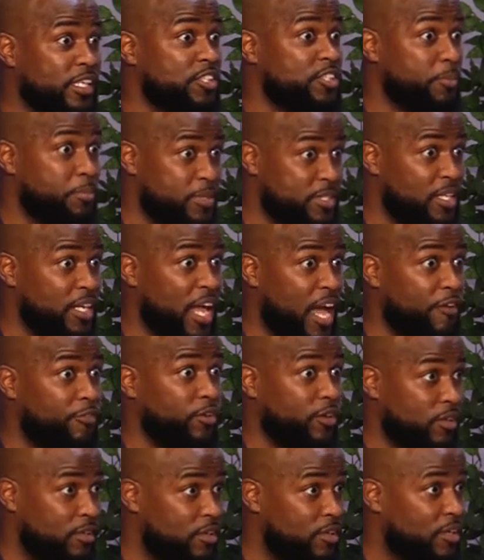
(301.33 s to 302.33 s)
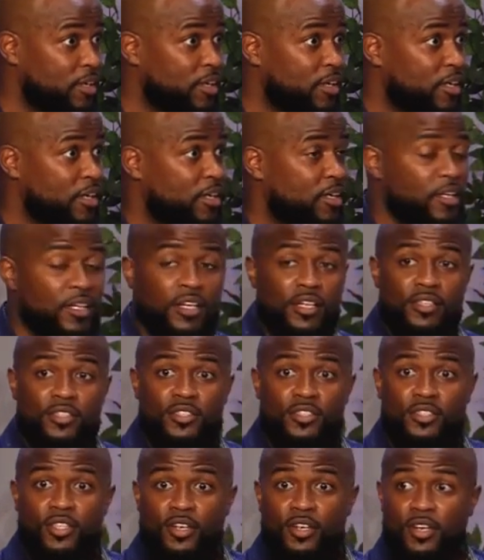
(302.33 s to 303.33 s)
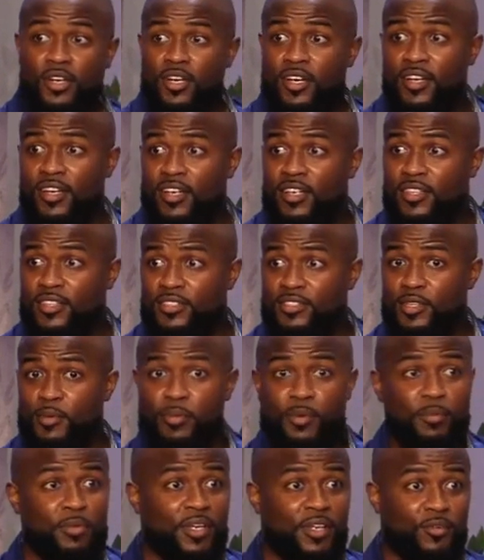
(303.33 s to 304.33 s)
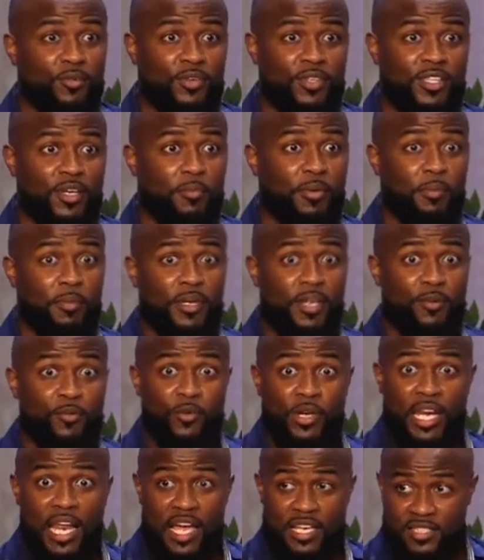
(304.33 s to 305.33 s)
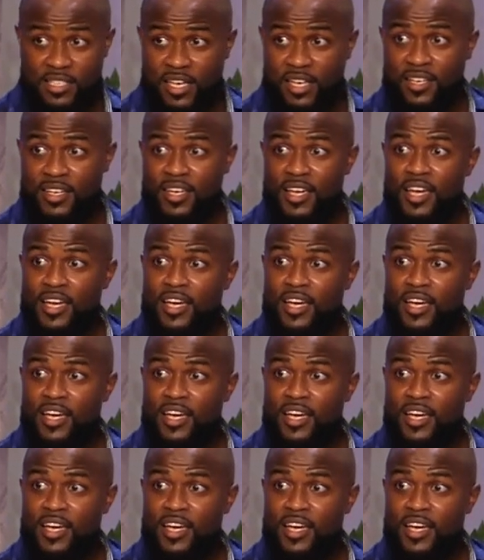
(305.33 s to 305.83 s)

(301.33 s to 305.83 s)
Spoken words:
Egypt is in Africa. So some people didn't realize that.